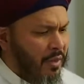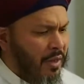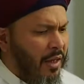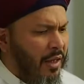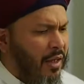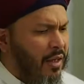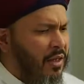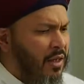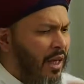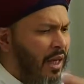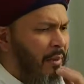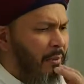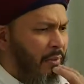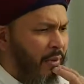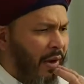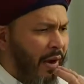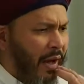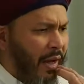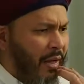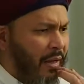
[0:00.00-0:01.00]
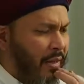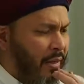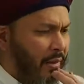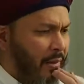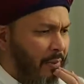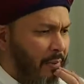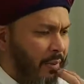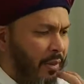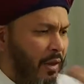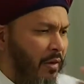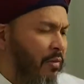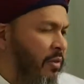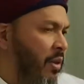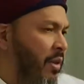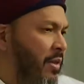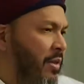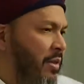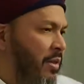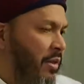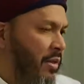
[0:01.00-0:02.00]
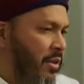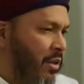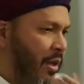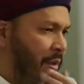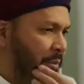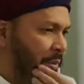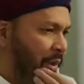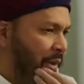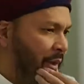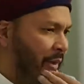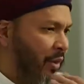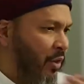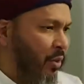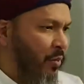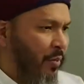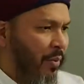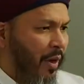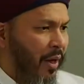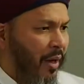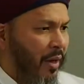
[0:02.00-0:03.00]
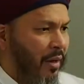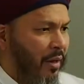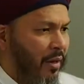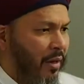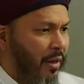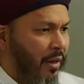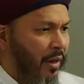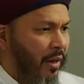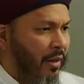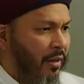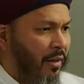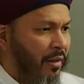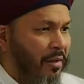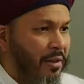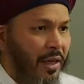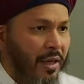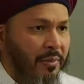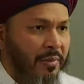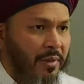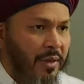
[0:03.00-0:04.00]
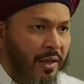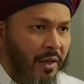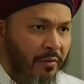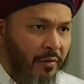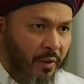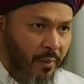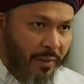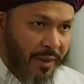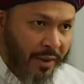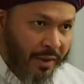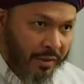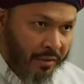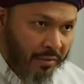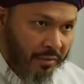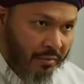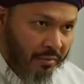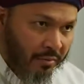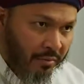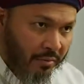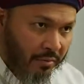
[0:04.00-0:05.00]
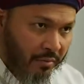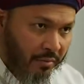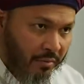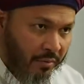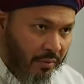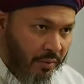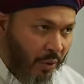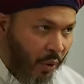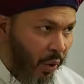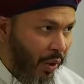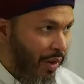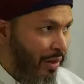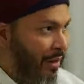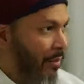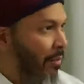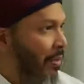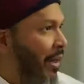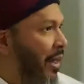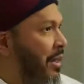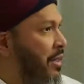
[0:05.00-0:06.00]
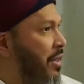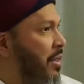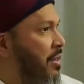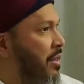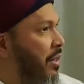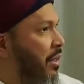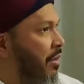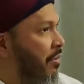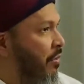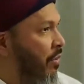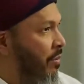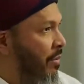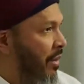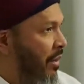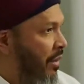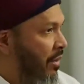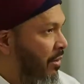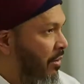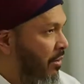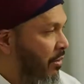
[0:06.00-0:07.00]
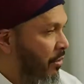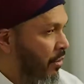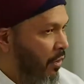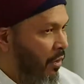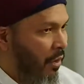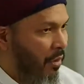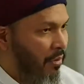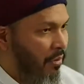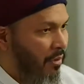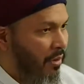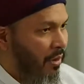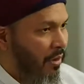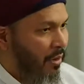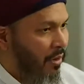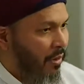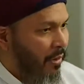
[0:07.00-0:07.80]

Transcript: He's saying pray, but of course he's not meaning to pray in the times that are forbidden. or in the places that are forbidden, you know.